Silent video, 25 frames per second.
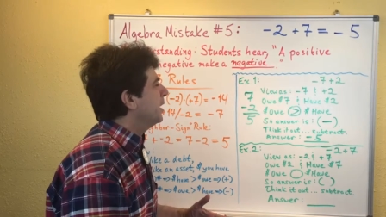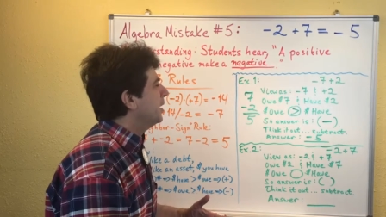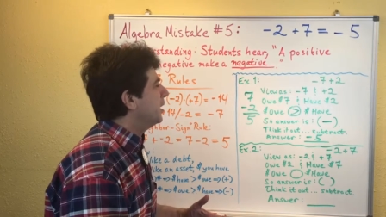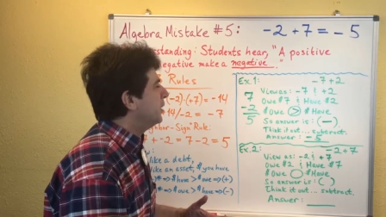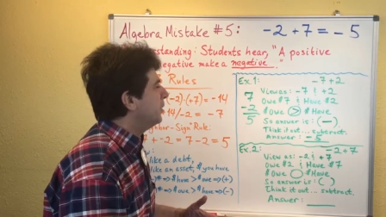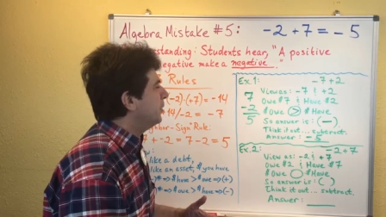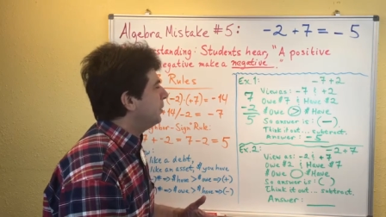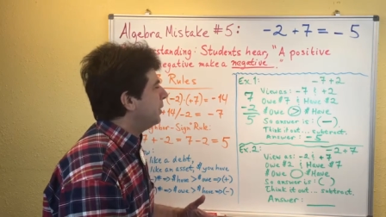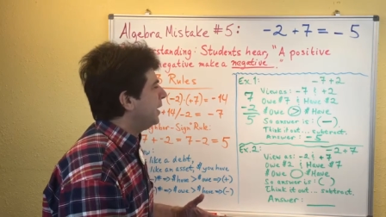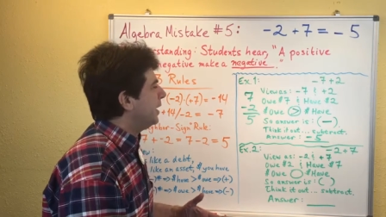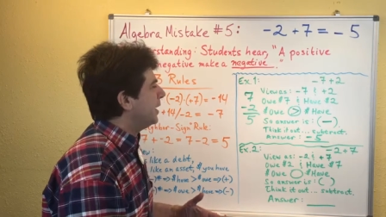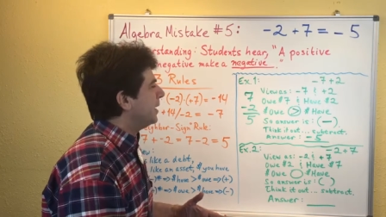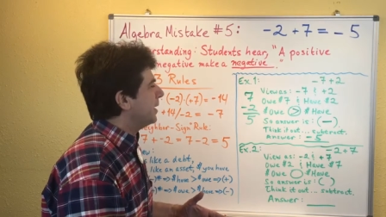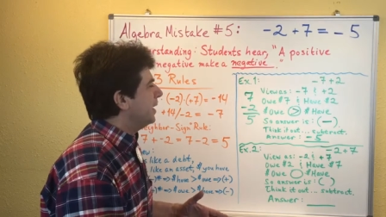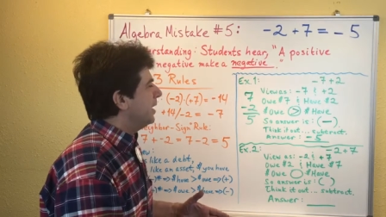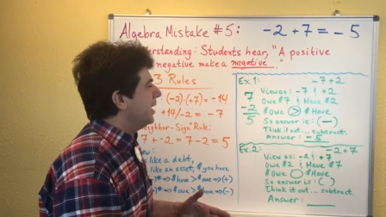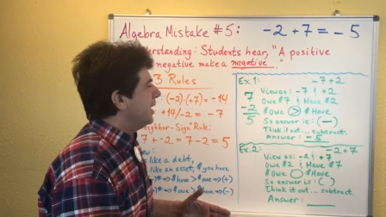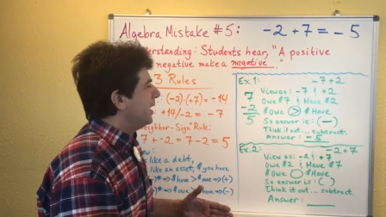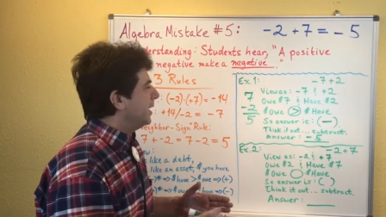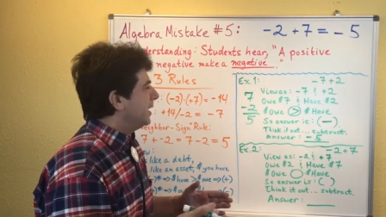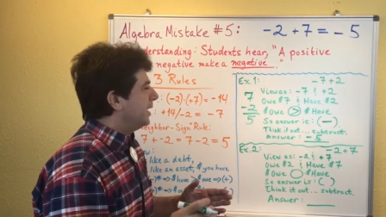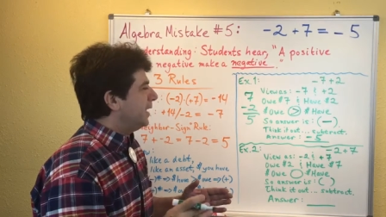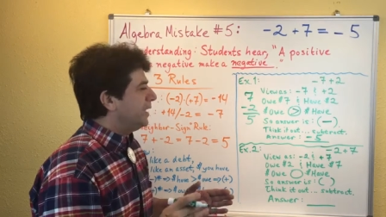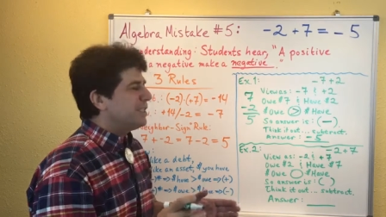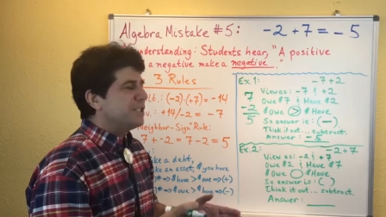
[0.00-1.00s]
Okay,
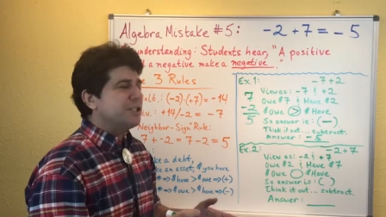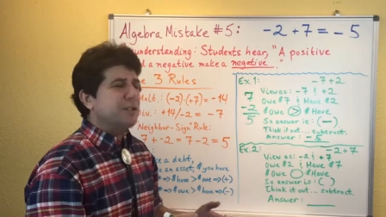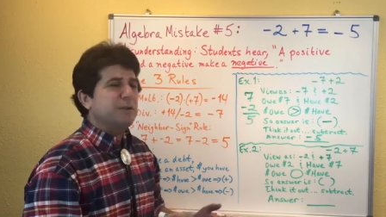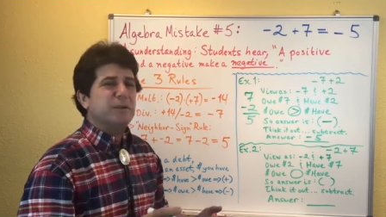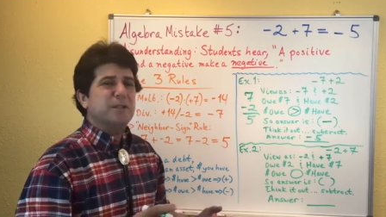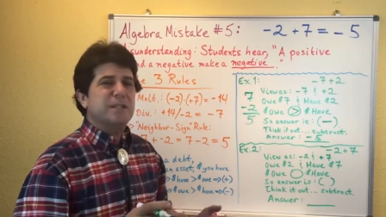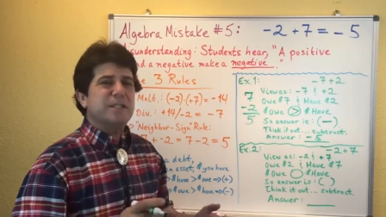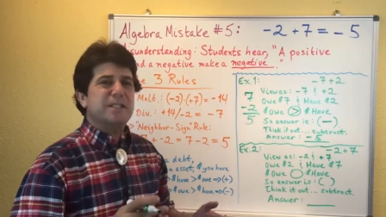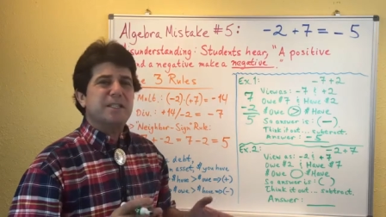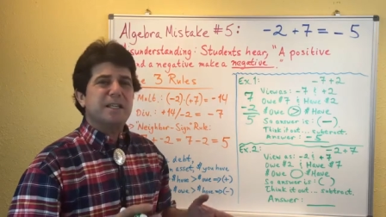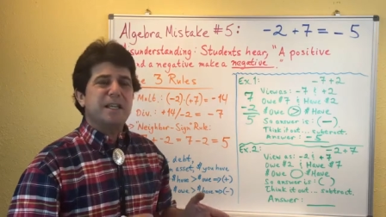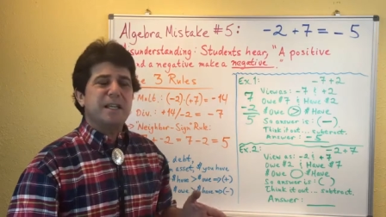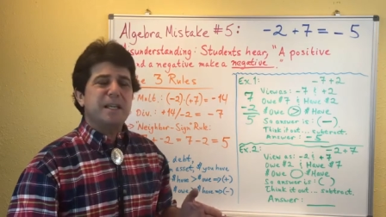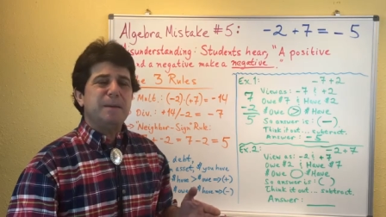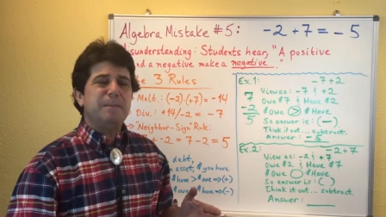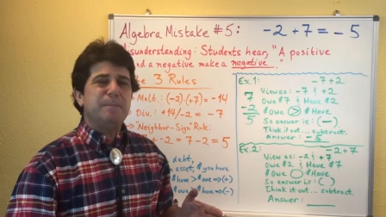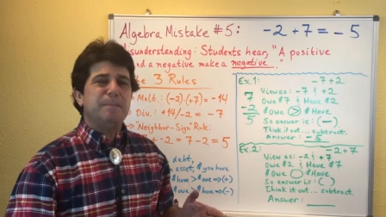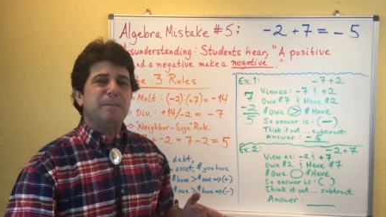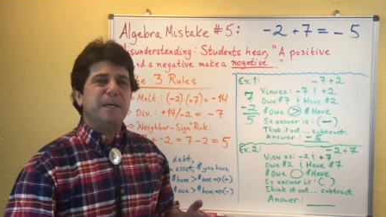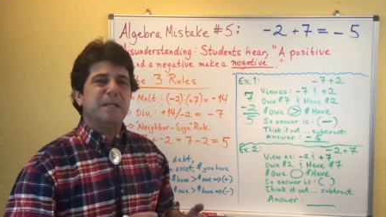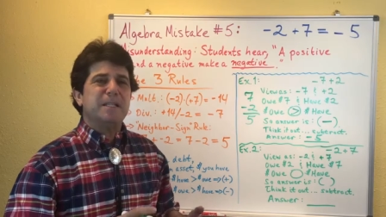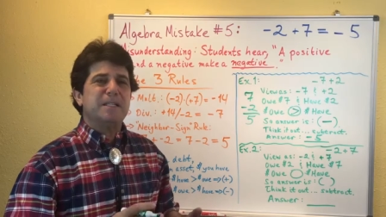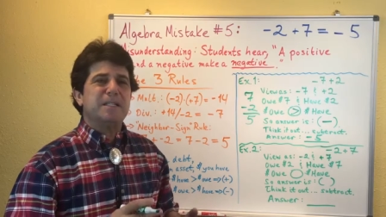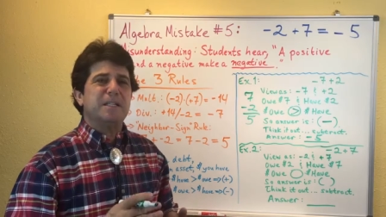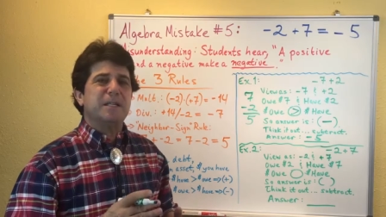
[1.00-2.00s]
let's do the same
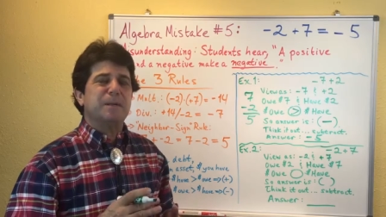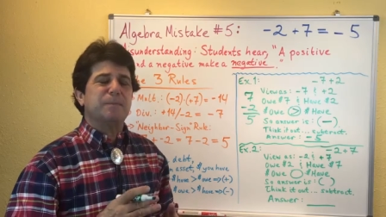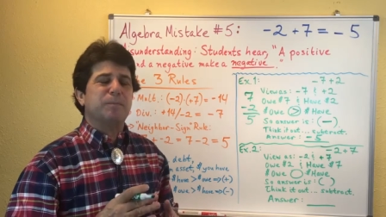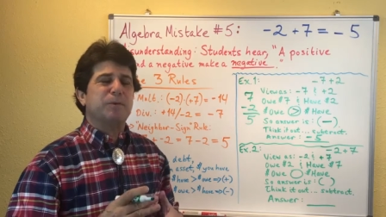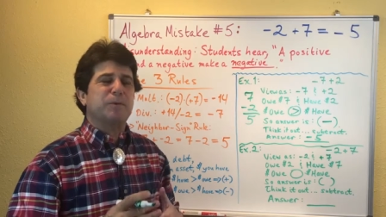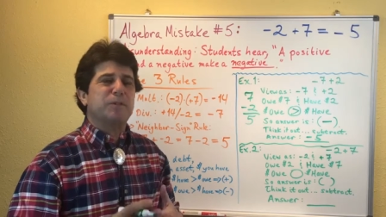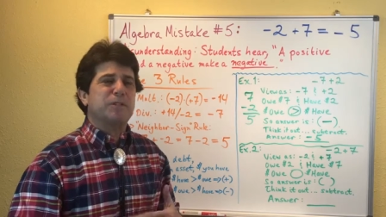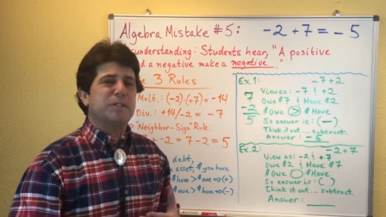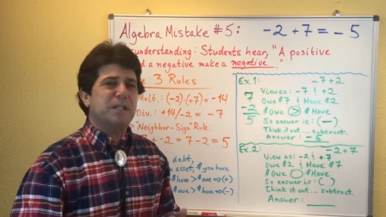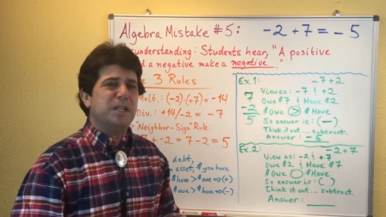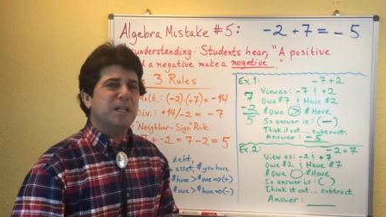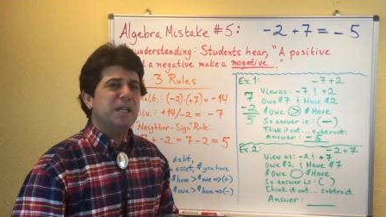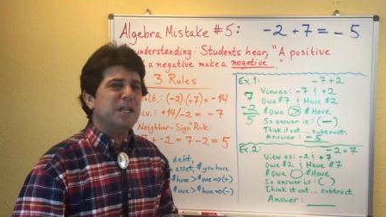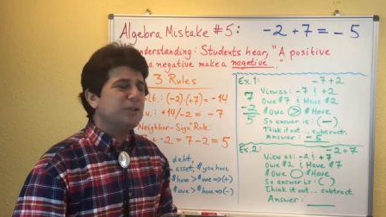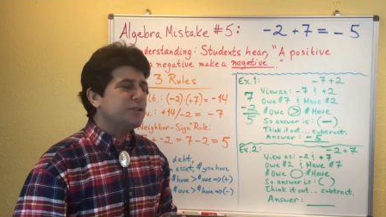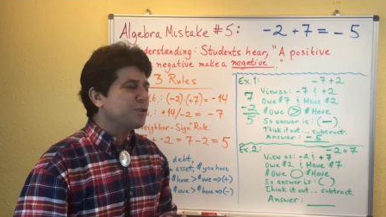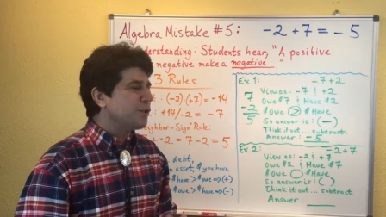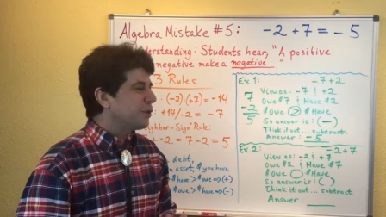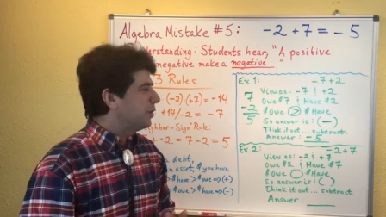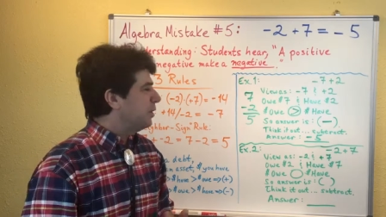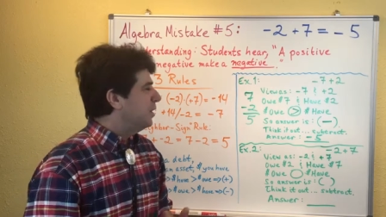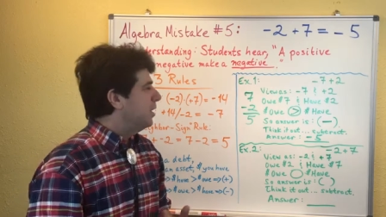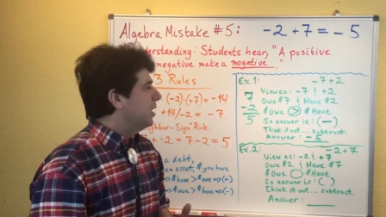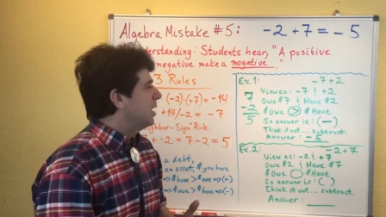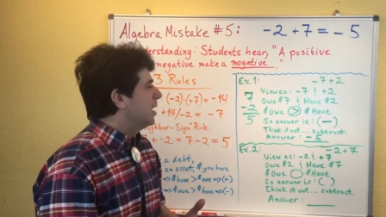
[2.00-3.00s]
basic
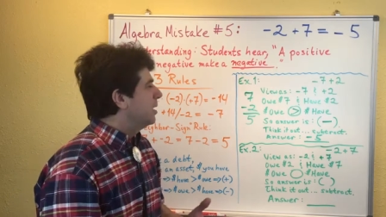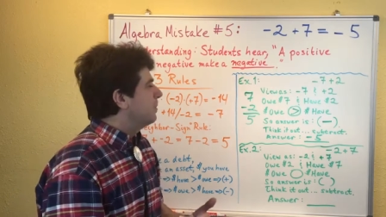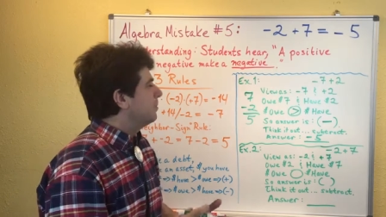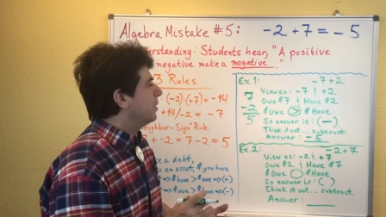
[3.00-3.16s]
procedure,